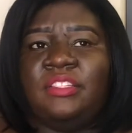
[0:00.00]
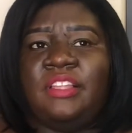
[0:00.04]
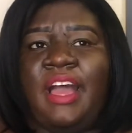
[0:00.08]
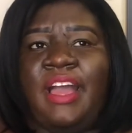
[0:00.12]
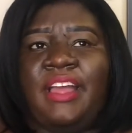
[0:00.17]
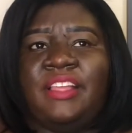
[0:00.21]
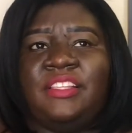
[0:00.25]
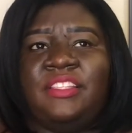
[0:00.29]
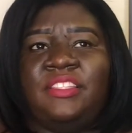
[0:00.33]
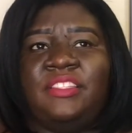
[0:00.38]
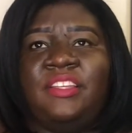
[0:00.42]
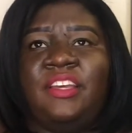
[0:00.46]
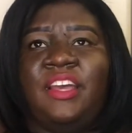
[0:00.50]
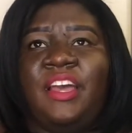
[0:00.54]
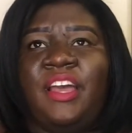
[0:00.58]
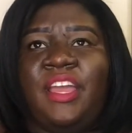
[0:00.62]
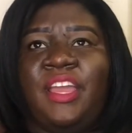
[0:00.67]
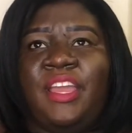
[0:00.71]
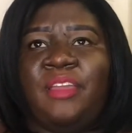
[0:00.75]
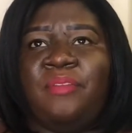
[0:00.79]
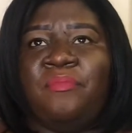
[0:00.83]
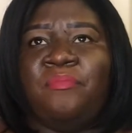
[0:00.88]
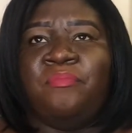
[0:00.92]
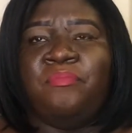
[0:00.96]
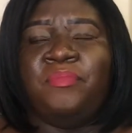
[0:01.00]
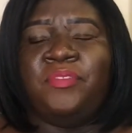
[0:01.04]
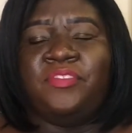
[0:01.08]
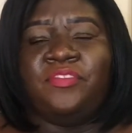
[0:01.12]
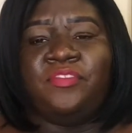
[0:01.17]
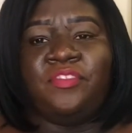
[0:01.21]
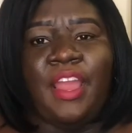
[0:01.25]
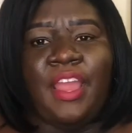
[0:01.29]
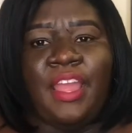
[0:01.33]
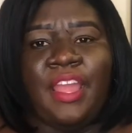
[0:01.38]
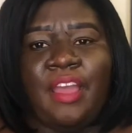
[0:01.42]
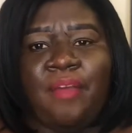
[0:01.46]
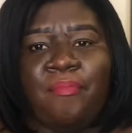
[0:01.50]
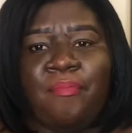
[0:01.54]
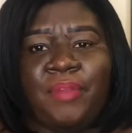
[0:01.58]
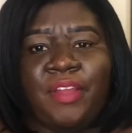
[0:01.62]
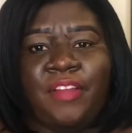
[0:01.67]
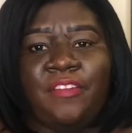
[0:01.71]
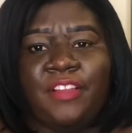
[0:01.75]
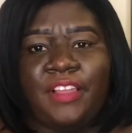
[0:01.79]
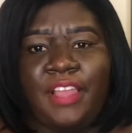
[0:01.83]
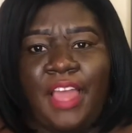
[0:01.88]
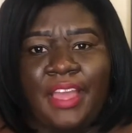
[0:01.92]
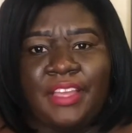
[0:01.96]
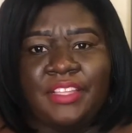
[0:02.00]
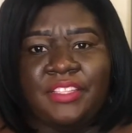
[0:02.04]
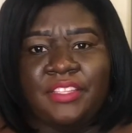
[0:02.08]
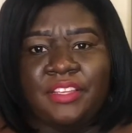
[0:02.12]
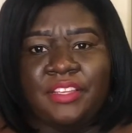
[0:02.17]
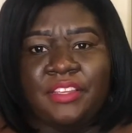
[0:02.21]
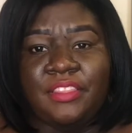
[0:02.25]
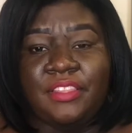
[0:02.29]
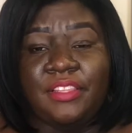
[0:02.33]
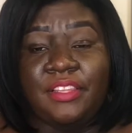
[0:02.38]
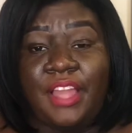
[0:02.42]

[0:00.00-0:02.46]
last time before I got my relaxer,